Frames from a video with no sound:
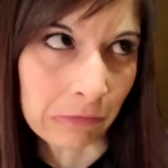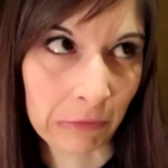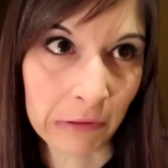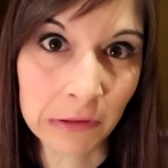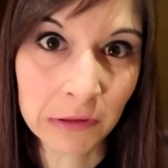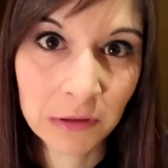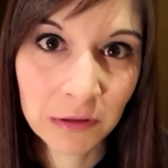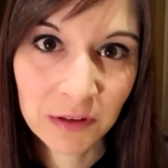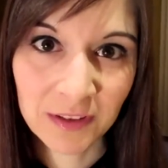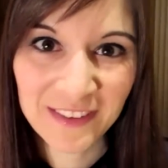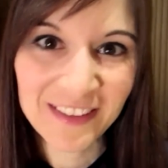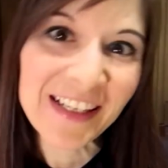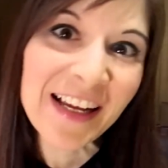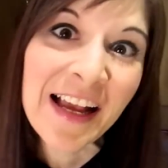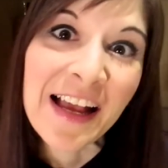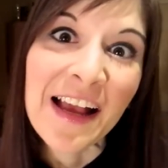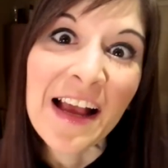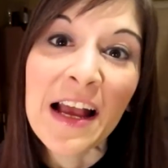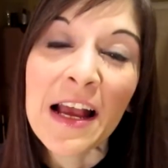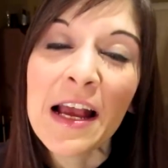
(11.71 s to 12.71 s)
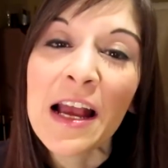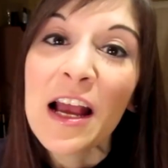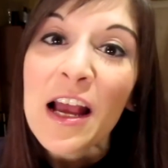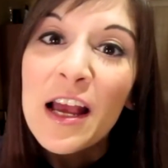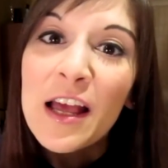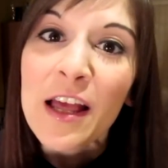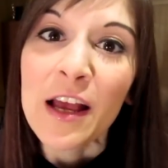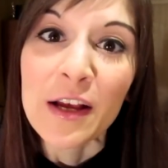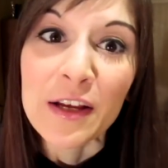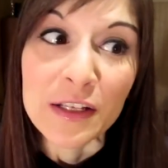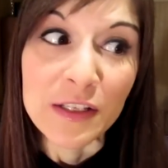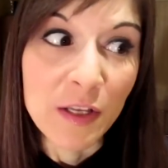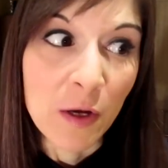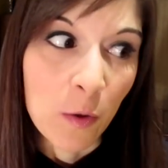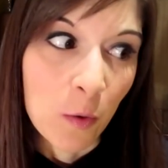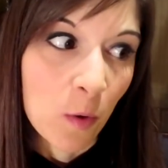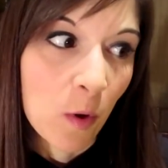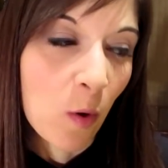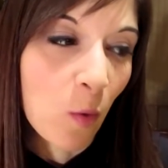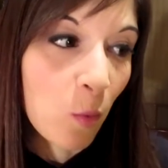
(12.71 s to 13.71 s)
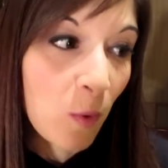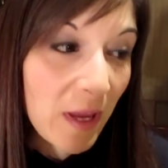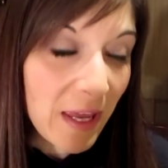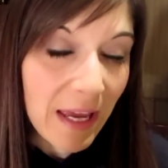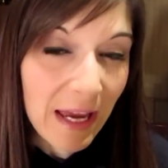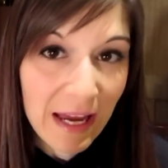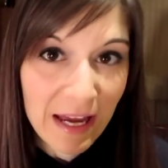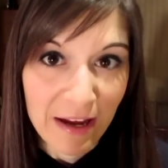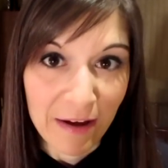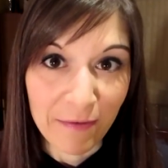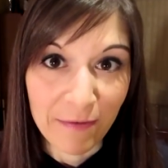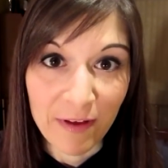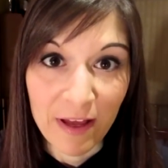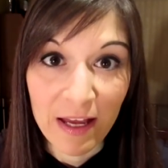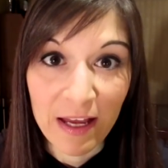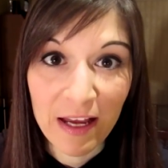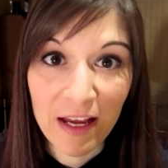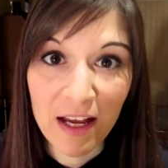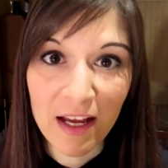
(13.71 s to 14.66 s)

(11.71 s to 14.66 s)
Hello. So we have